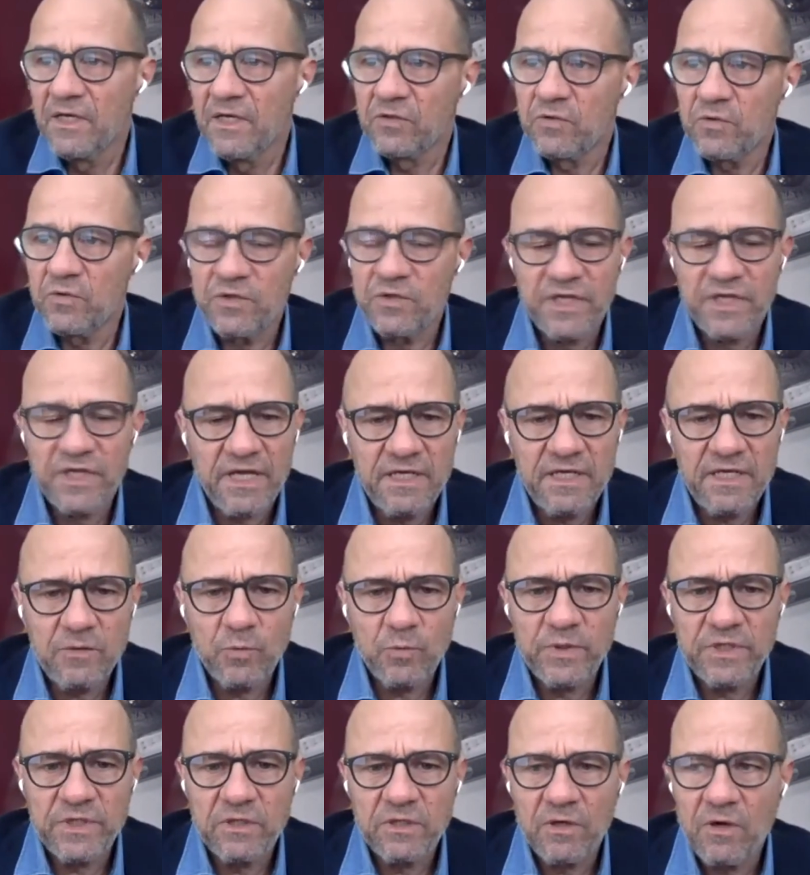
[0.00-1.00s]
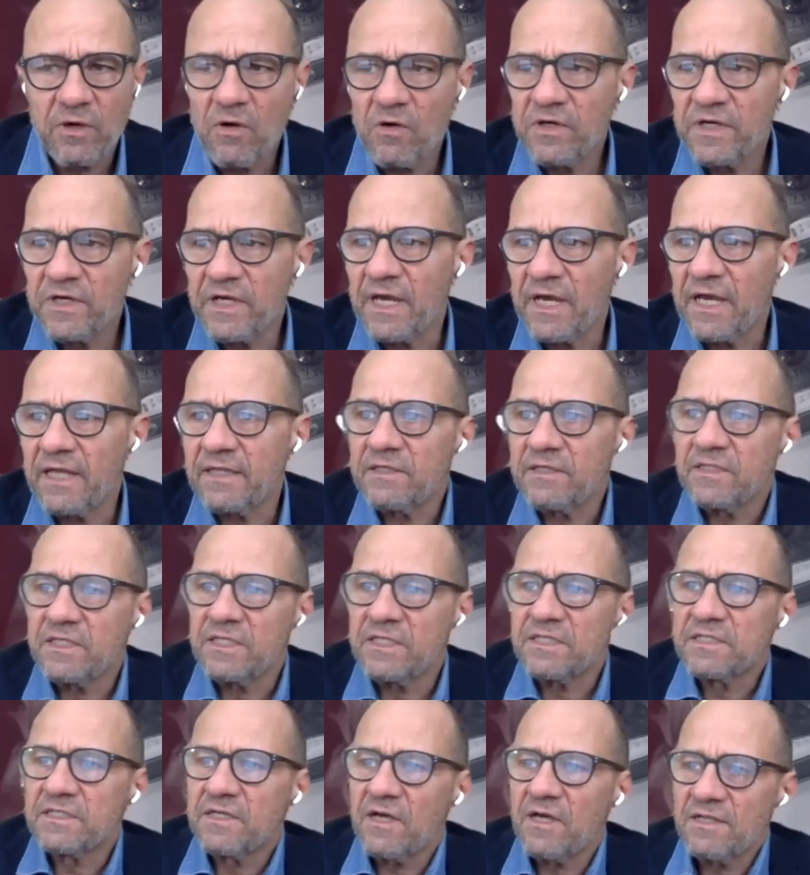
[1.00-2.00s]
Today we talk and
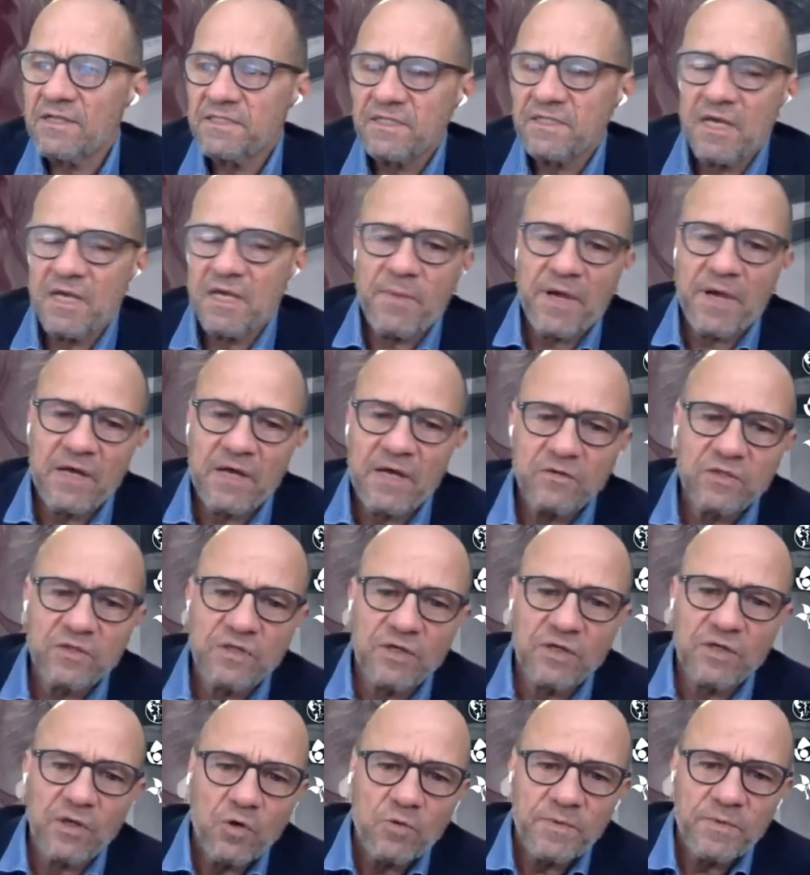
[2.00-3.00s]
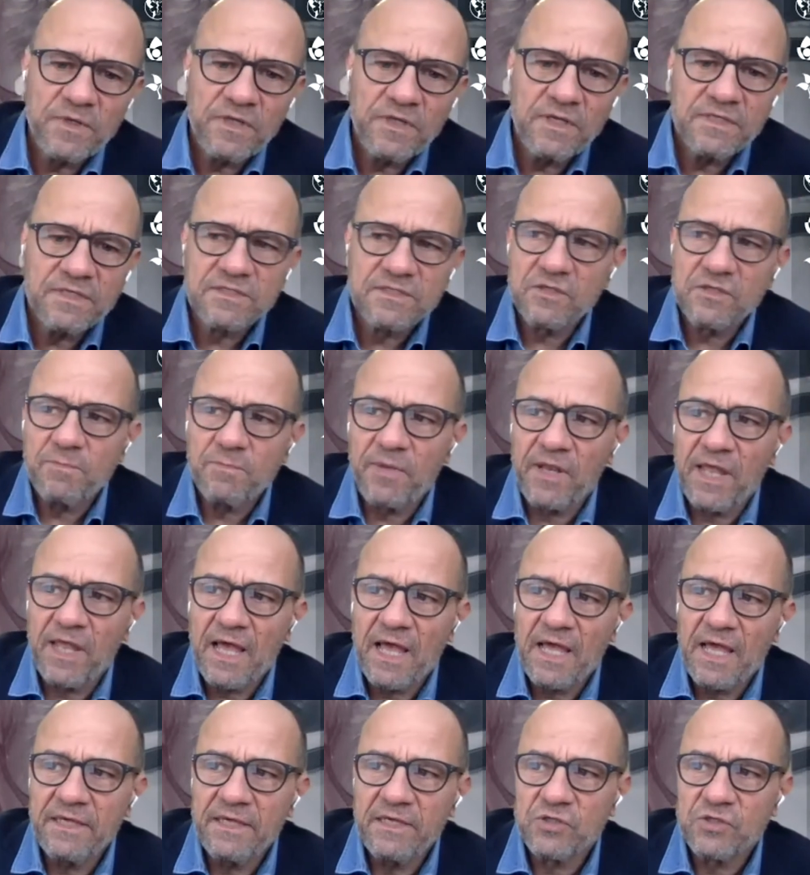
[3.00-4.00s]
discuss about global
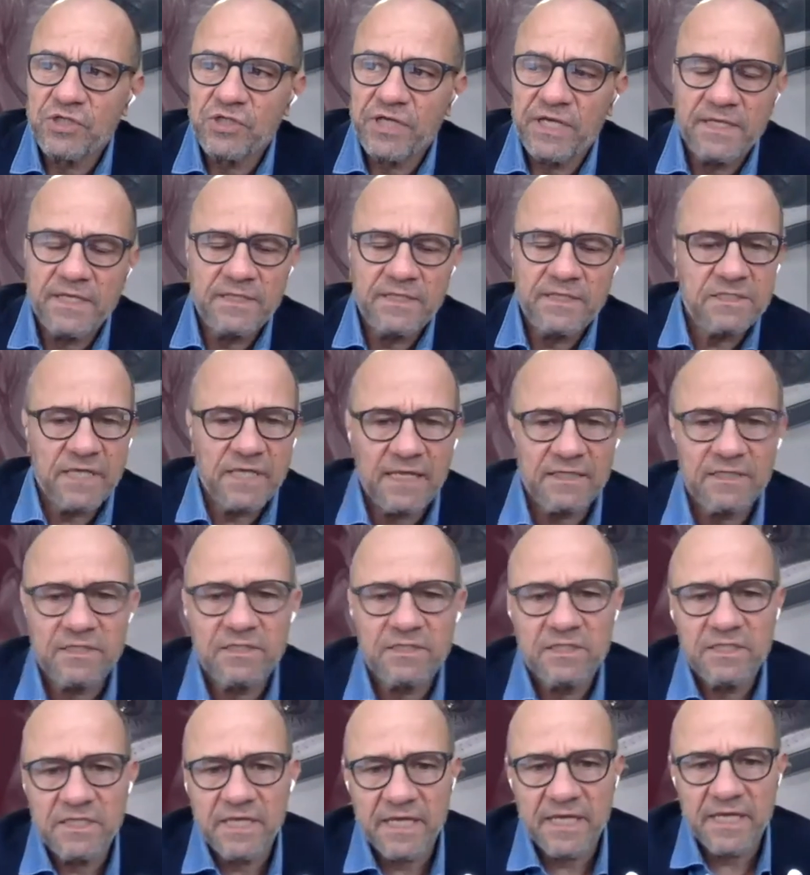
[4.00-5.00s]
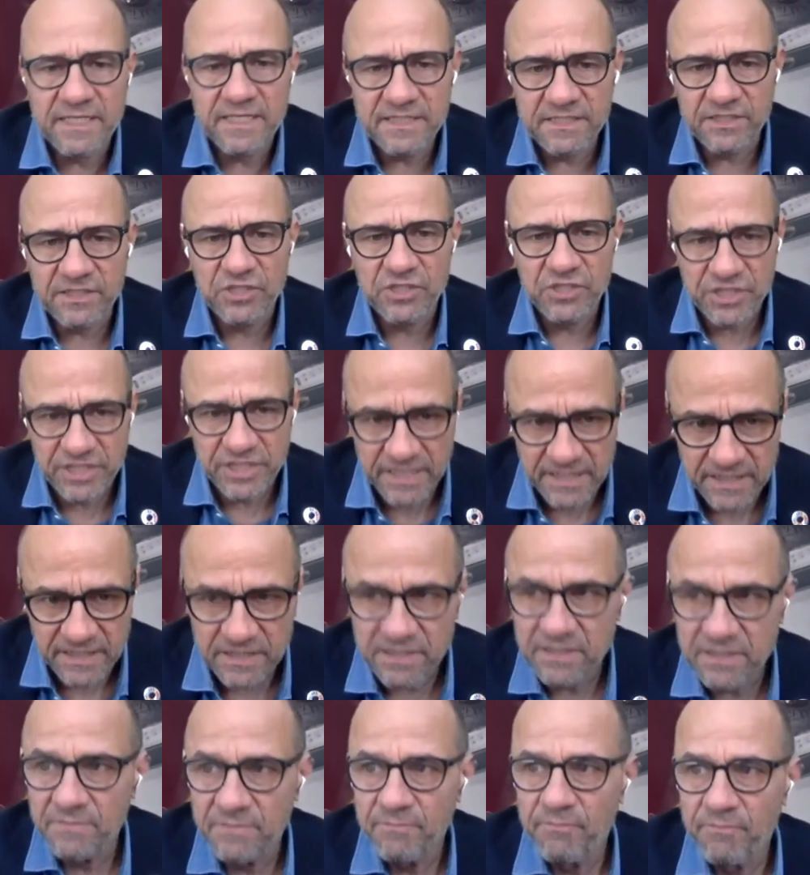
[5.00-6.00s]
supply chains and the
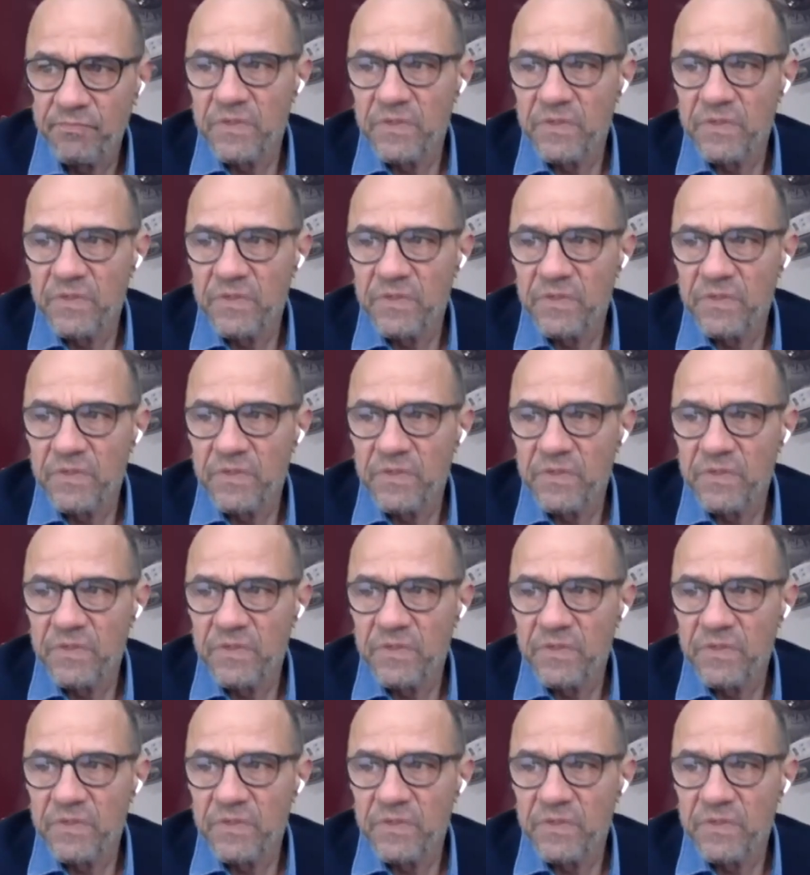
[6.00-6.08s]
SDGs.